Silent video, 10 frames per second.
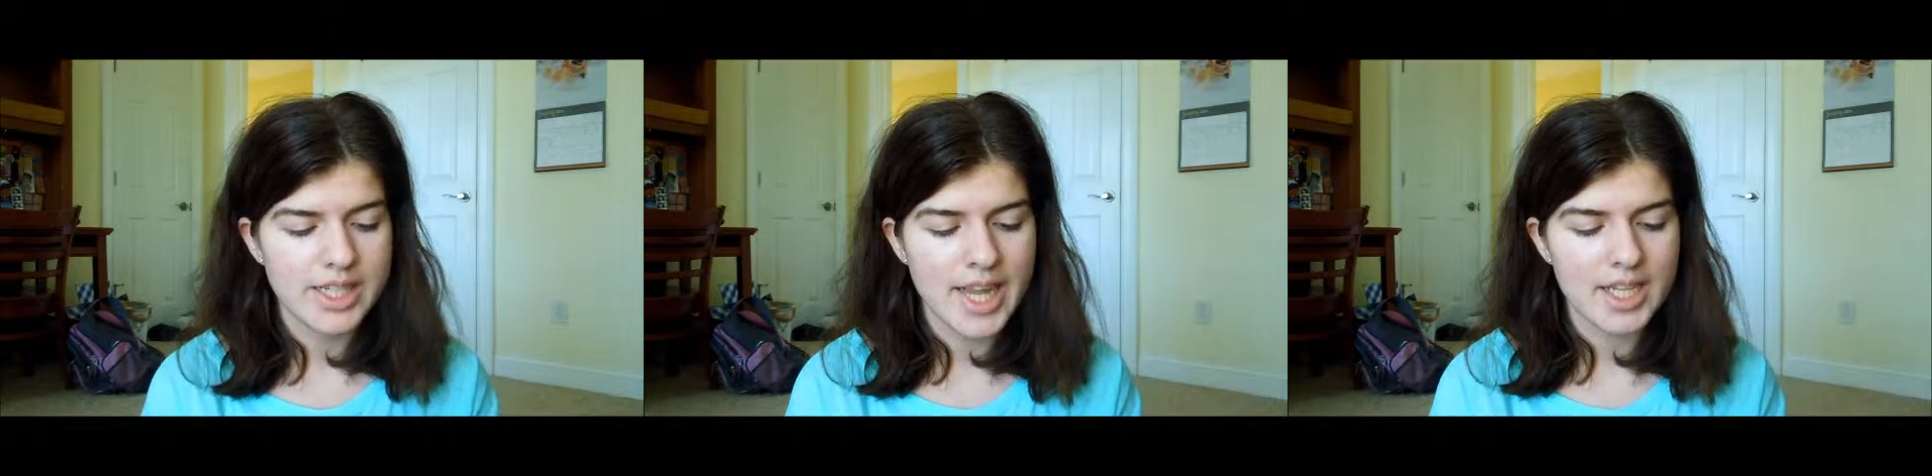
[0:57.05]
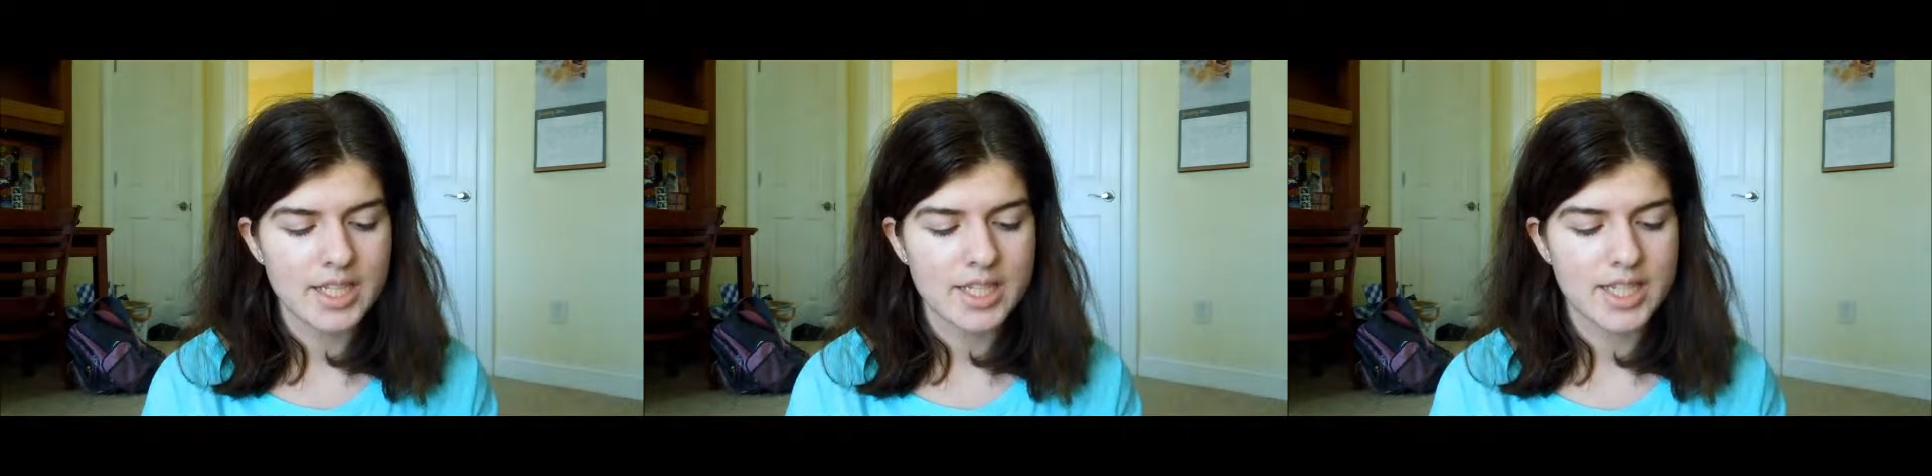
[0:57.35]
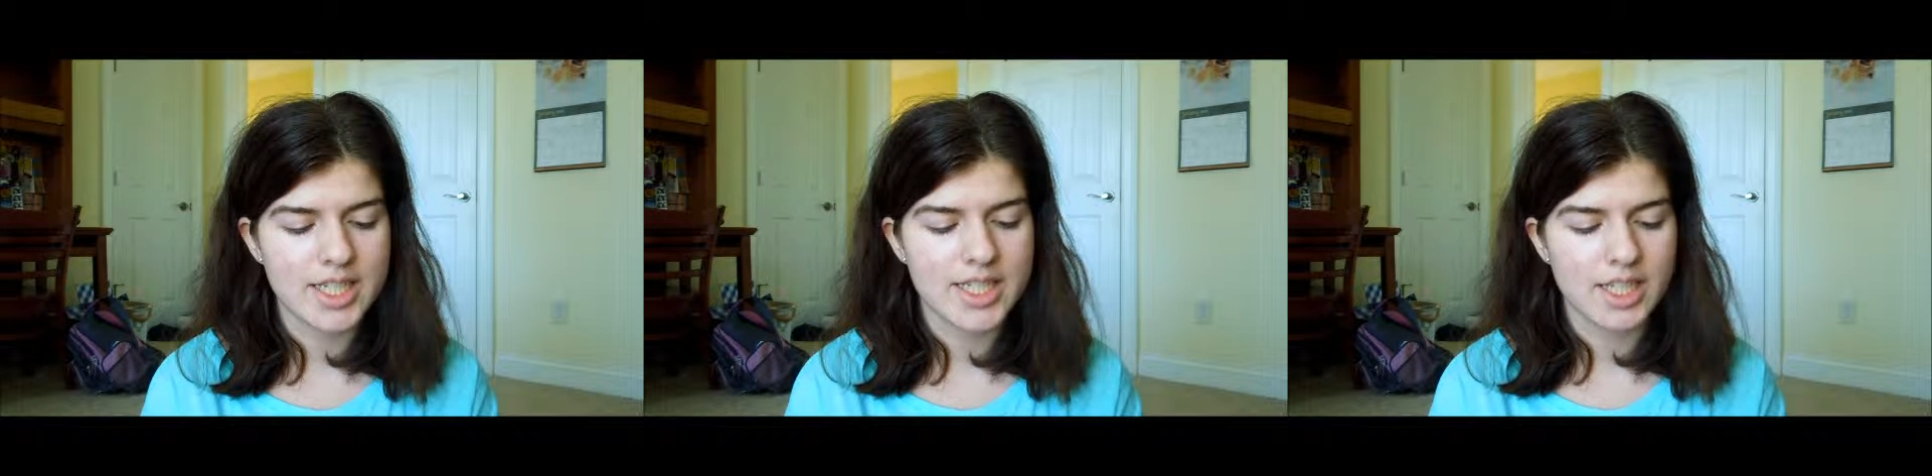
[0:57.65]

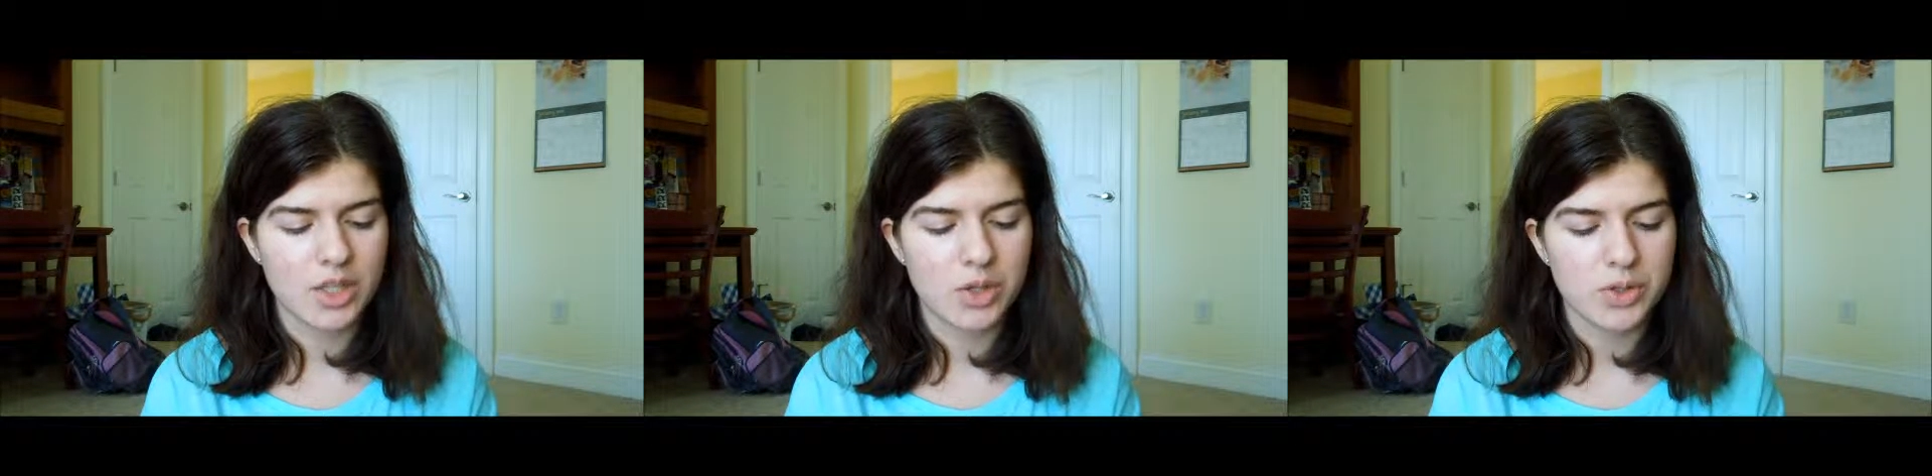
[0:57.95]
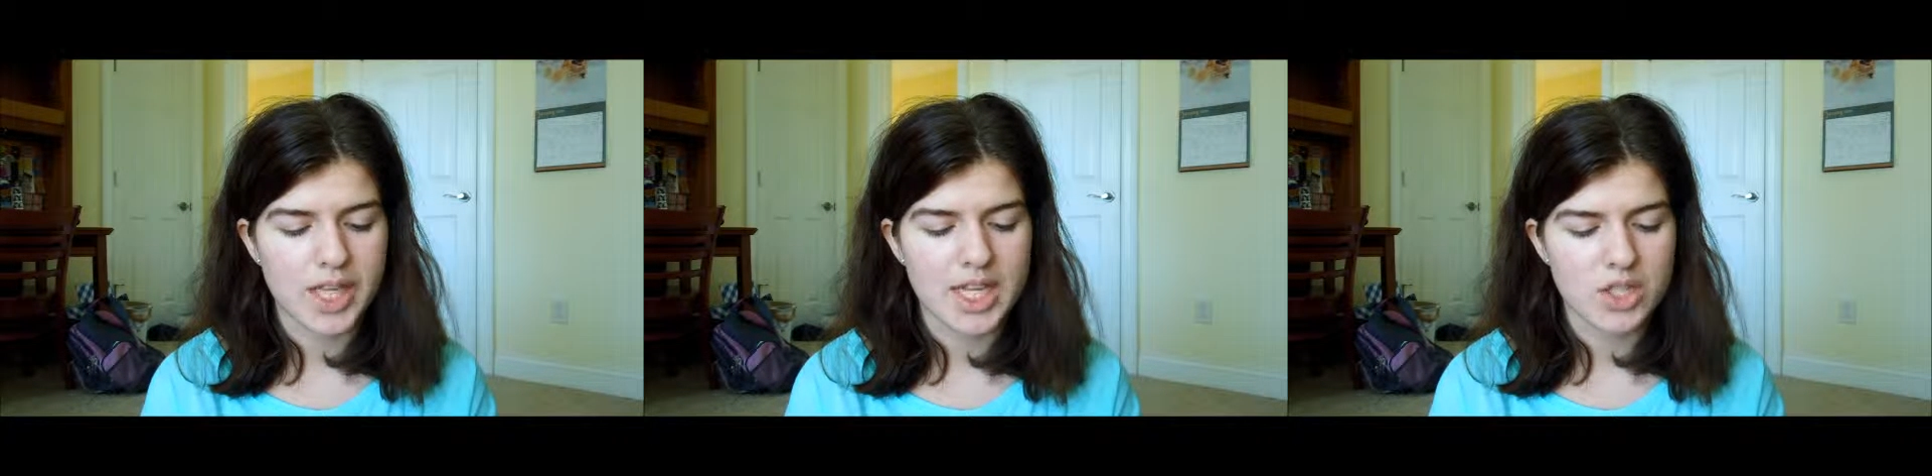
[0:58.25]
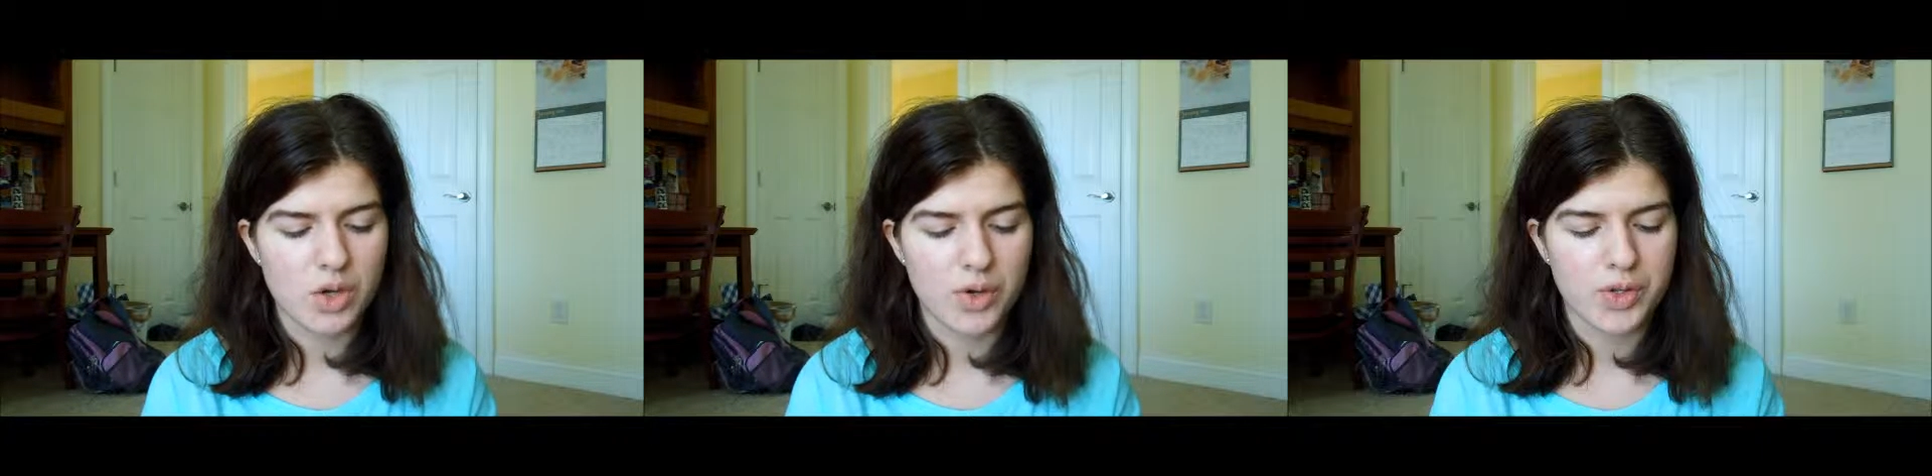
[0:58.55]
Next is the
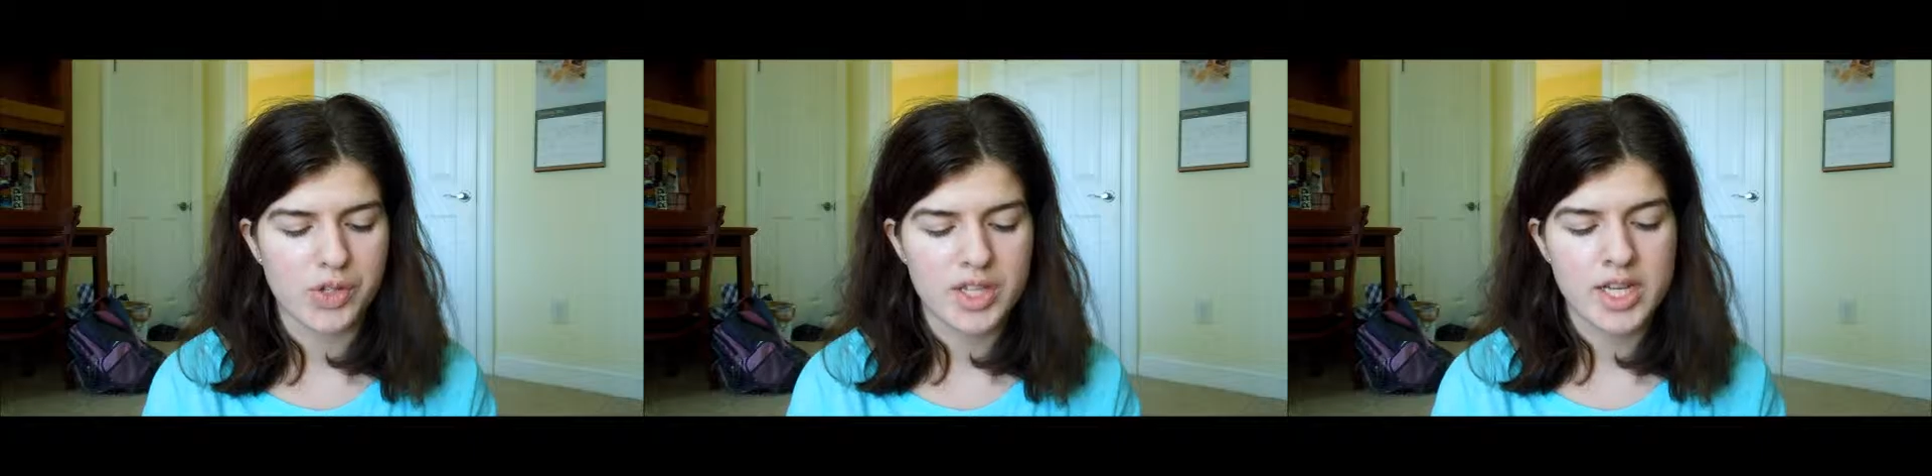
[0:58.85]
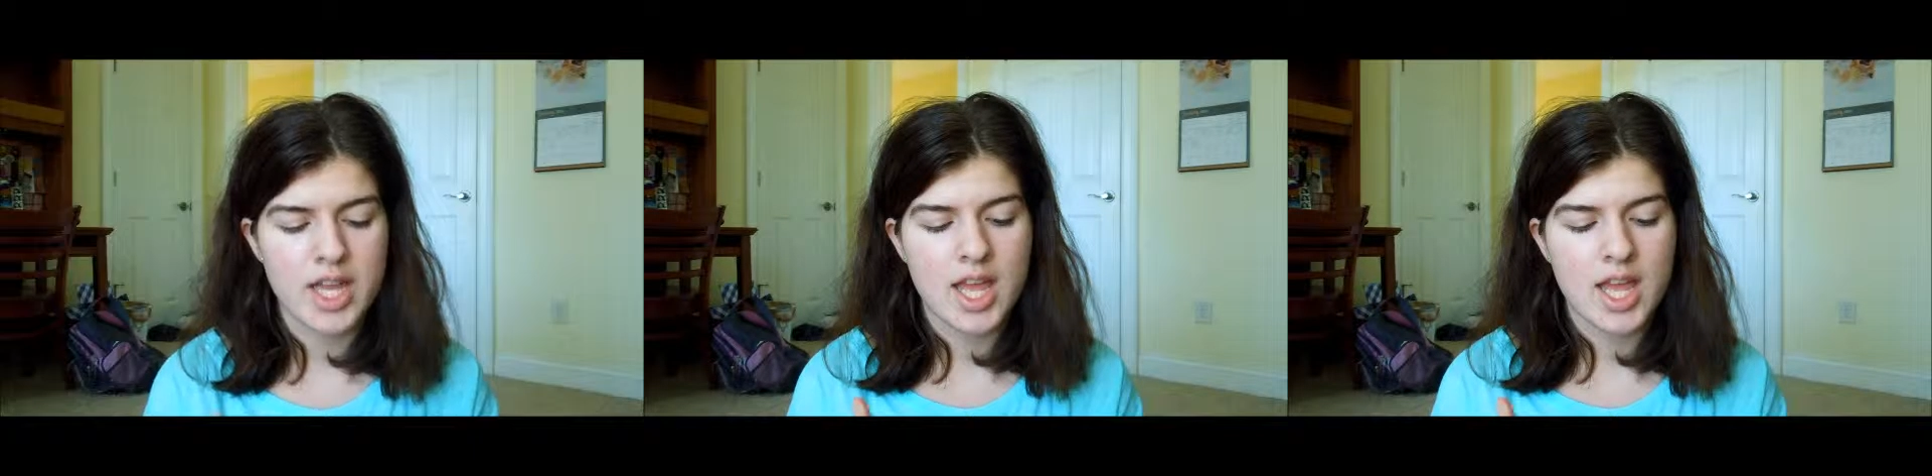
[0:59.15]
Colgate Total